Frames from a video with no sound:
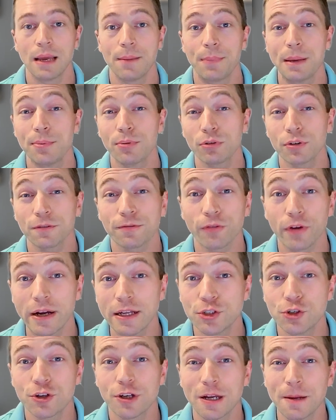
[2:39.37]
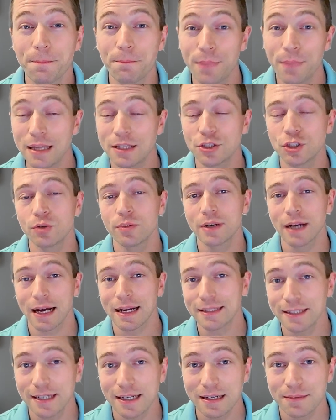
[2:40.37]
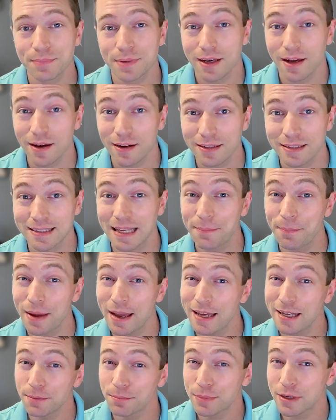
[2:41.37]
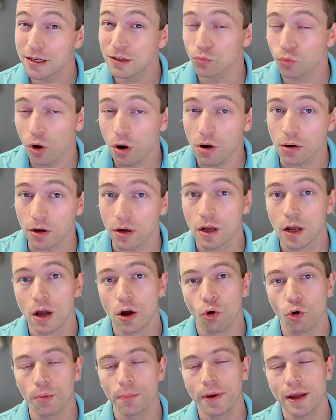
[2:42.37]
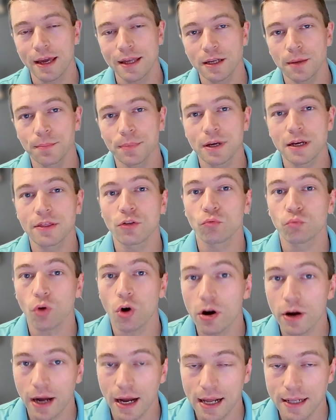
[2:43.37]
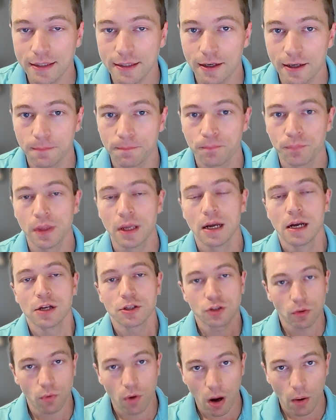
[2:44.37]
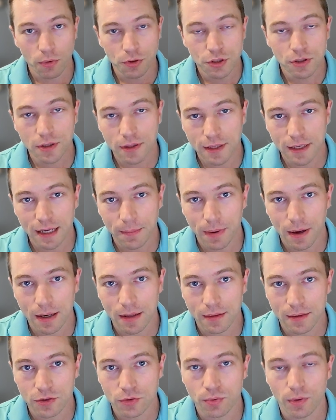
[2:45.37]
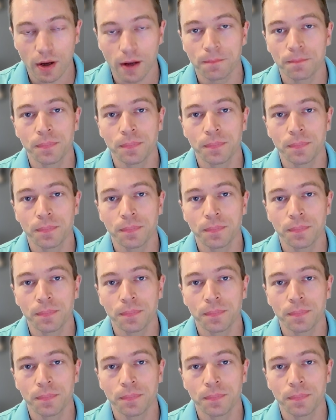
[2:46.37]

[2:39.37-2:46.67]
People are afraid to commit to an idea because they may end up being wrong or it may end up being the wrong idea. So I want you to think about it this way.